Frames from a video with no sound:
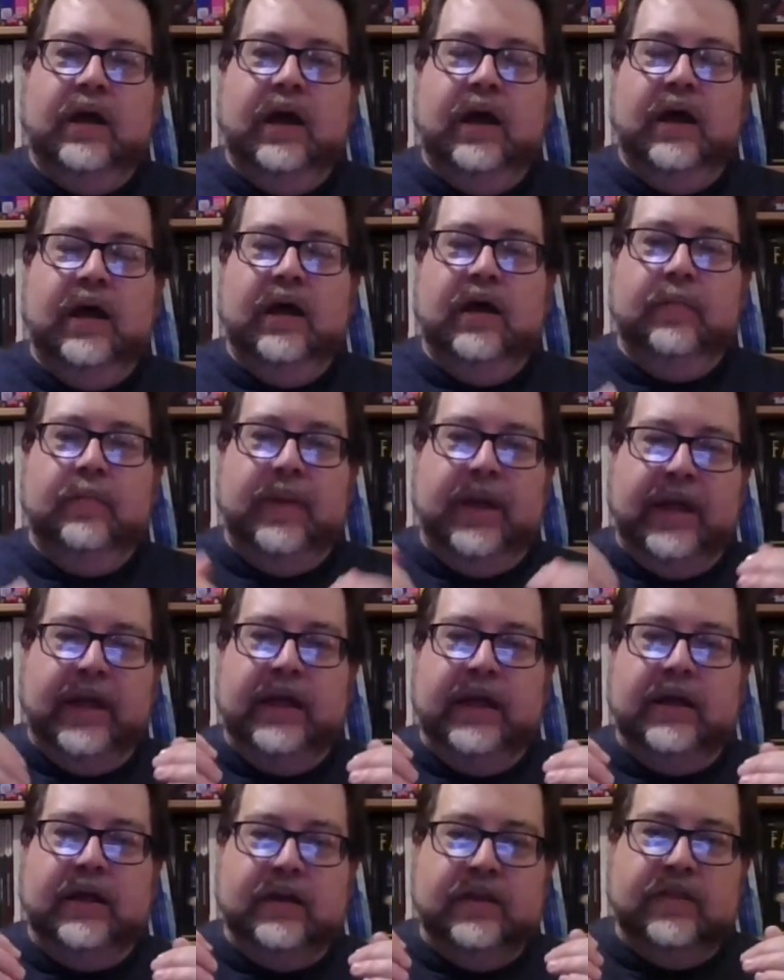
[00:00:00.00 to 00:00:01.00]

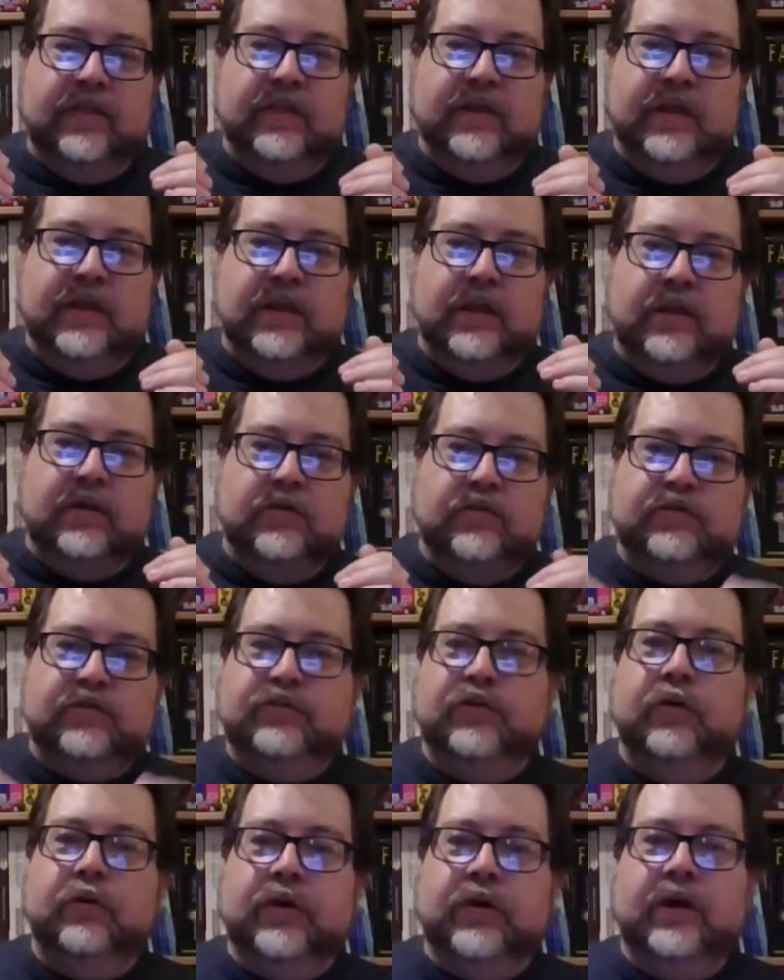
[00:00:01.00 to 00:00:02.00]
and the
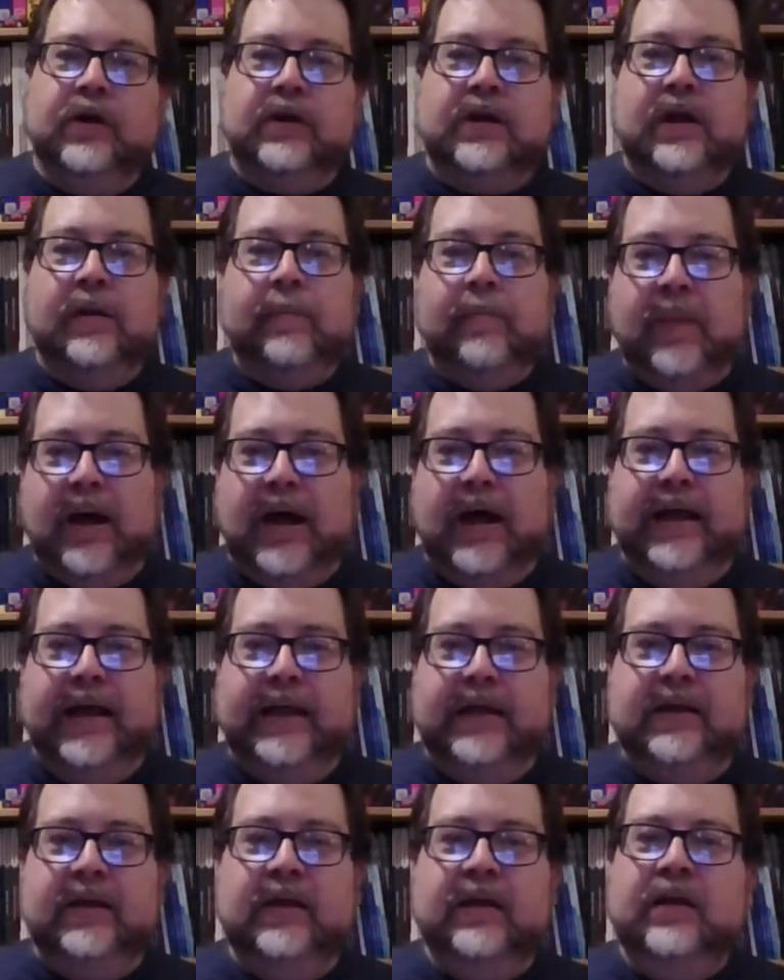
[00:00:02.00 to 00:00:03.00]
soda
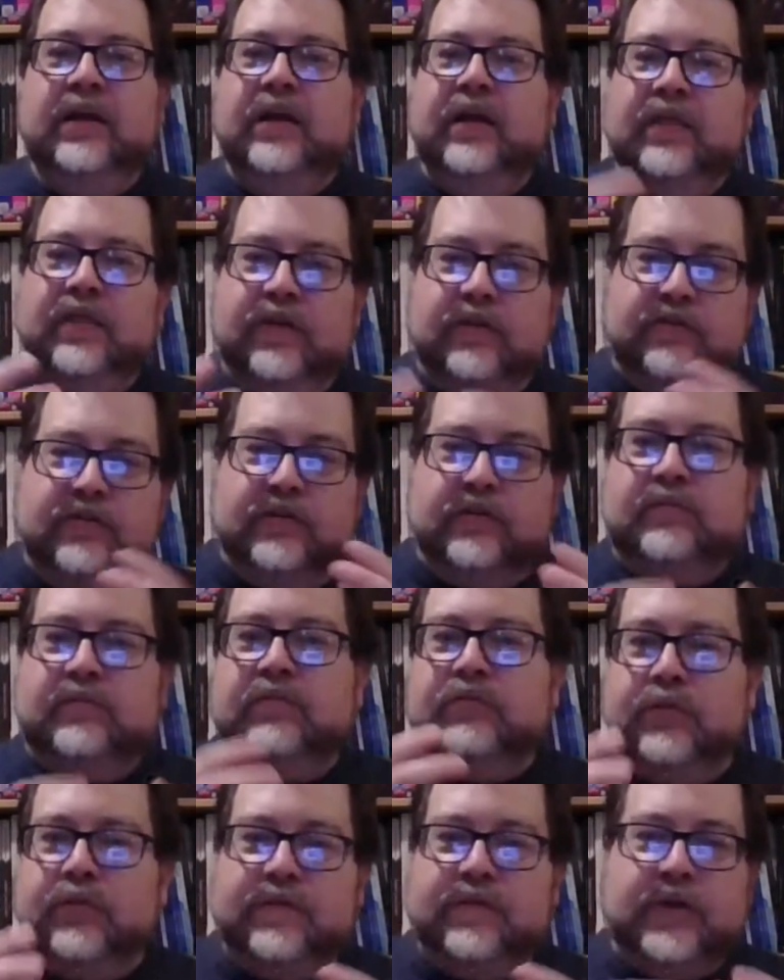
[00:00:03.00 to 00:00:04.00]
combine, there's a
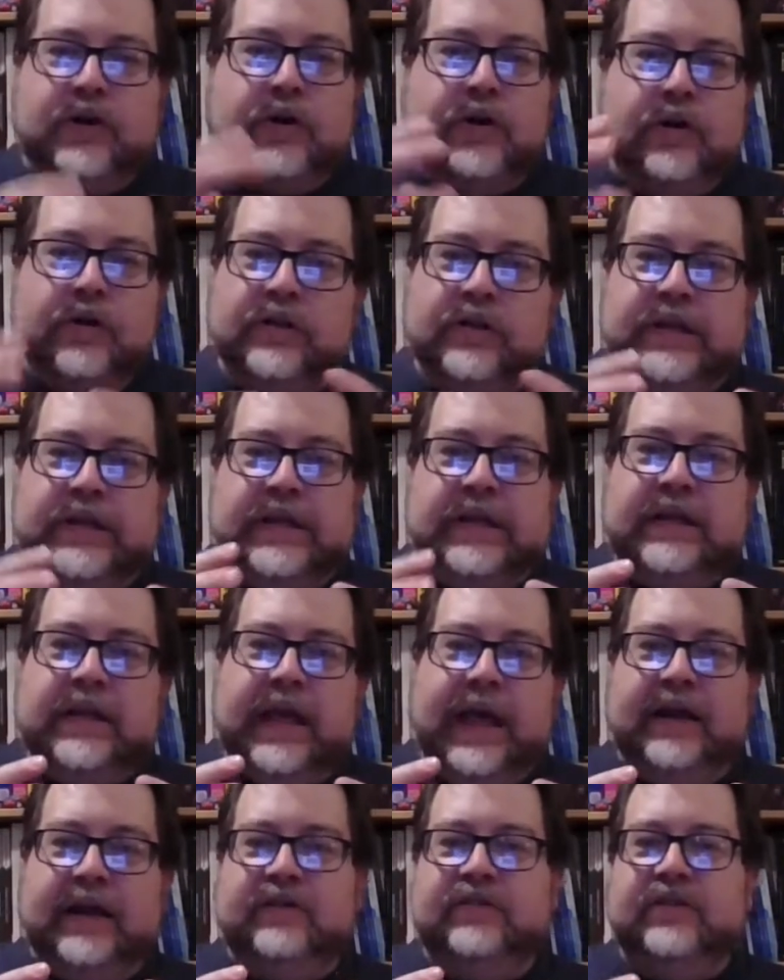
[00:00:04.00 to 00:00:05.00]
sort of a curdling
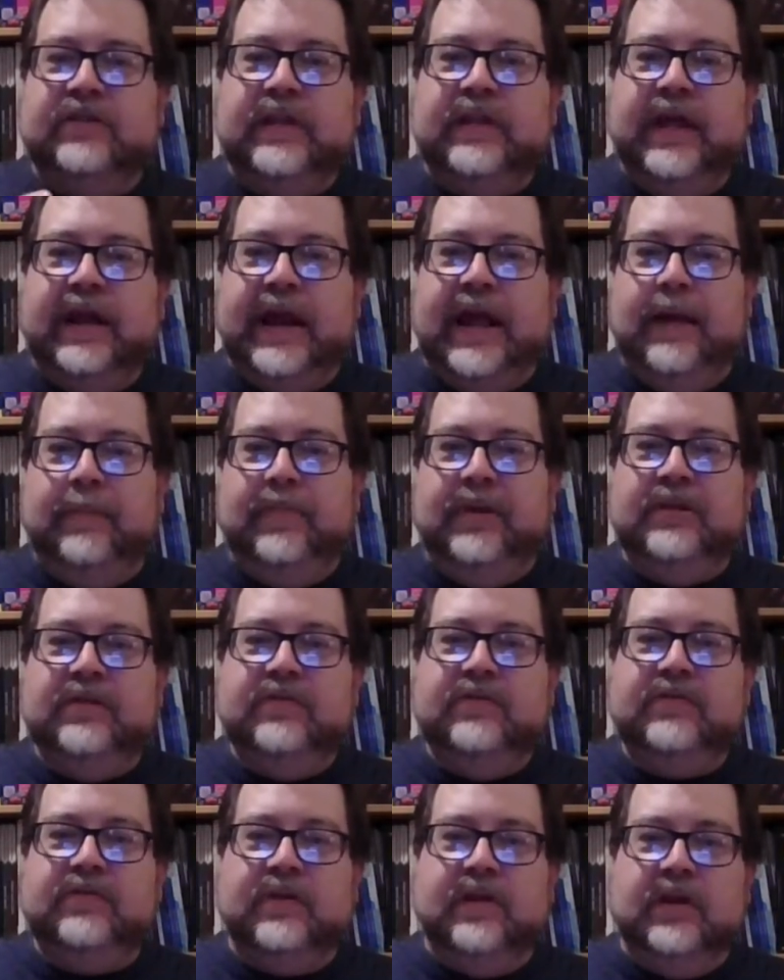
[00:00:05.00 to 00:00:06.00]
action that
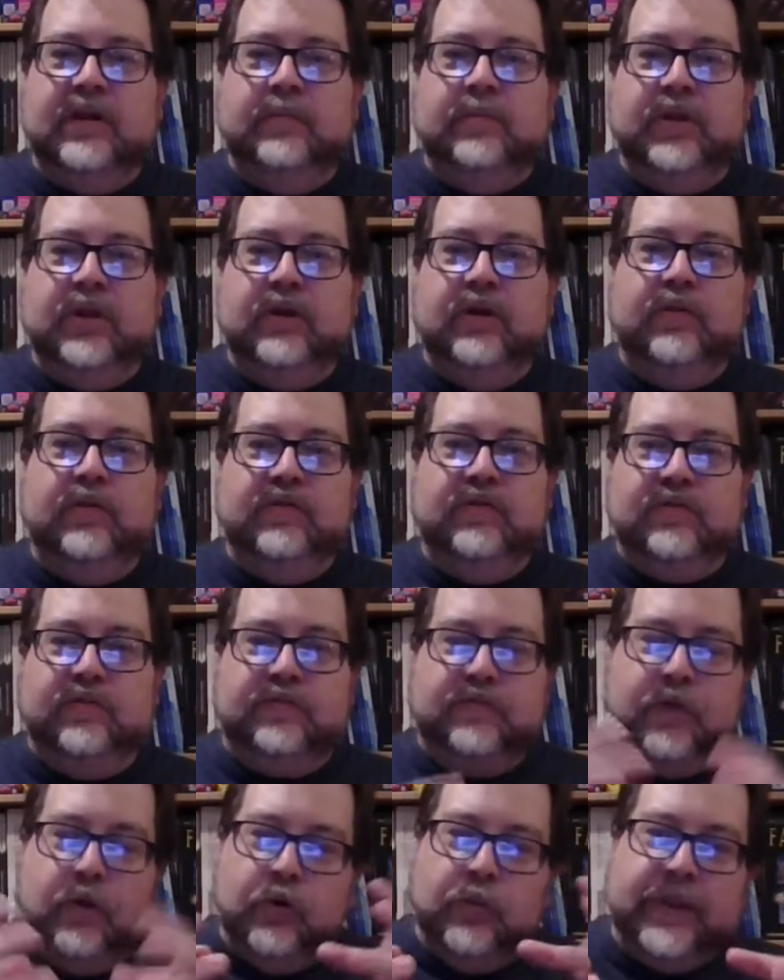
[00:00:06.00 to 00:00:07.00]
happens. There's a
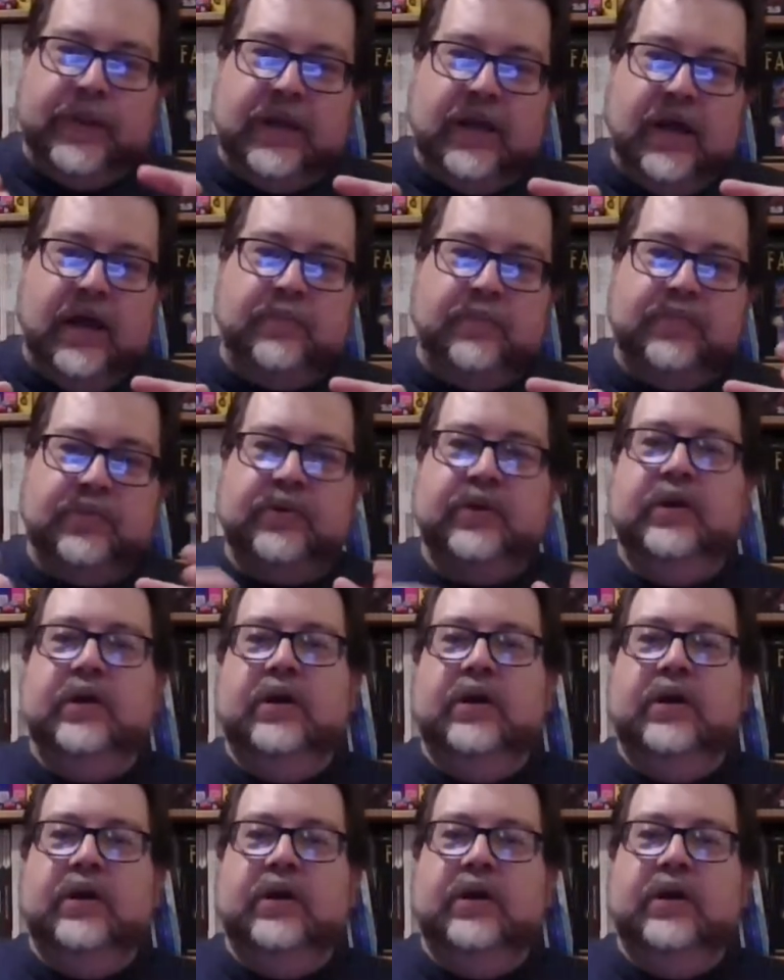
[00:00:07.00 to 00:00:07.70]
foaming up,